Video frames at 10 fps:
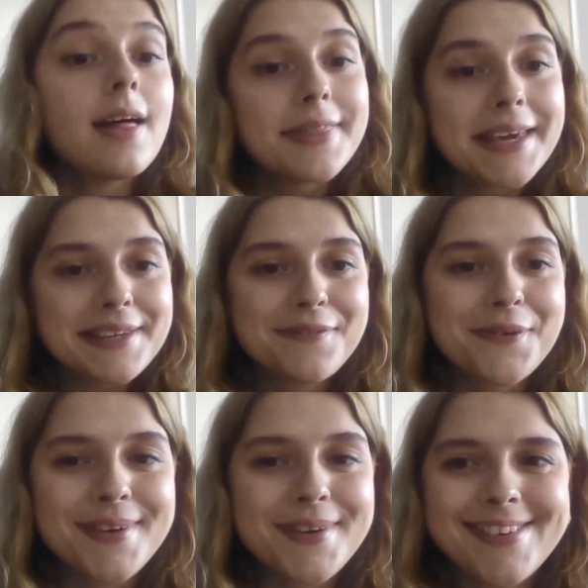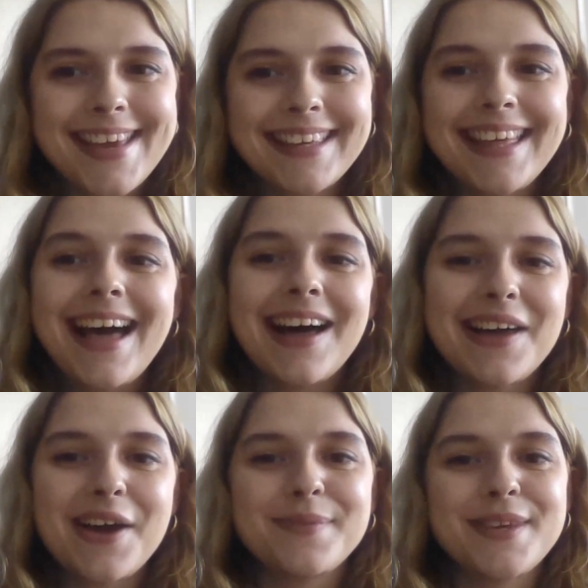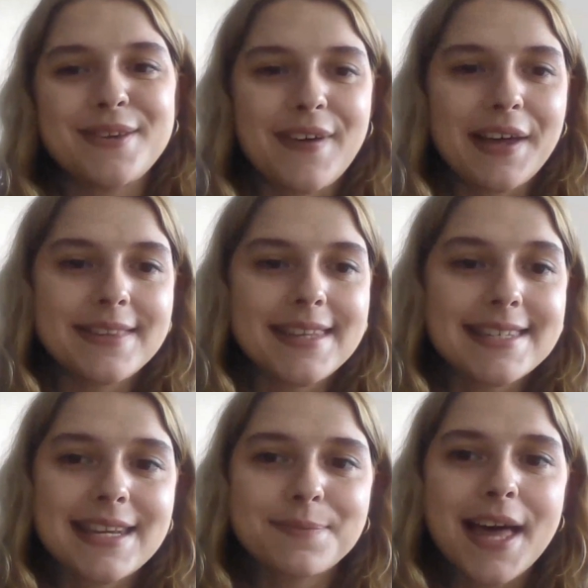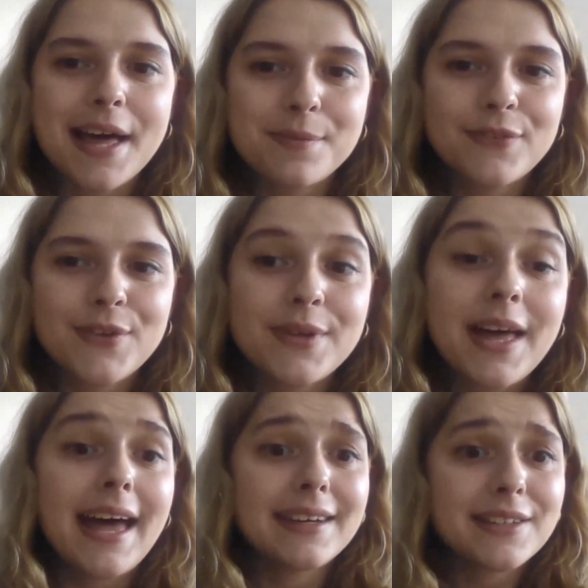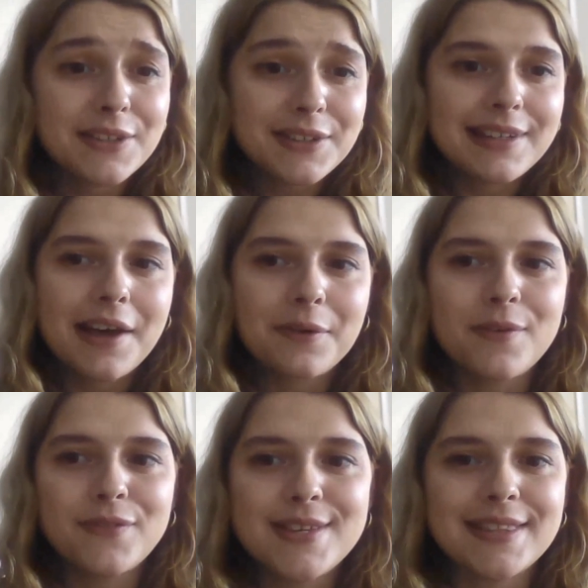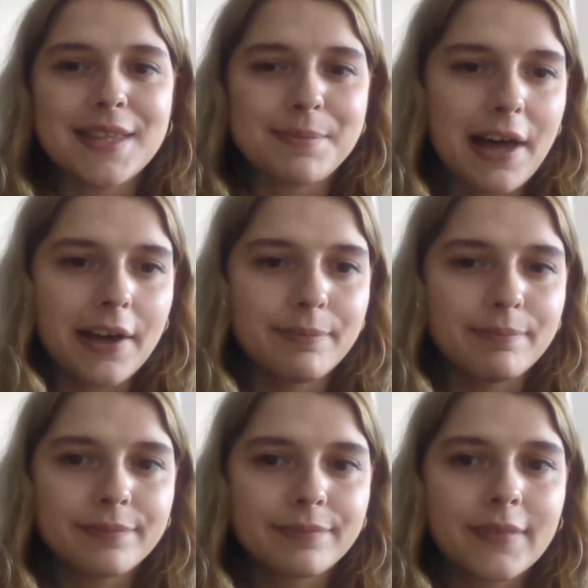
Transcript: Thank you for watching. I hope that you found these tips helpful and good luck with using them at home.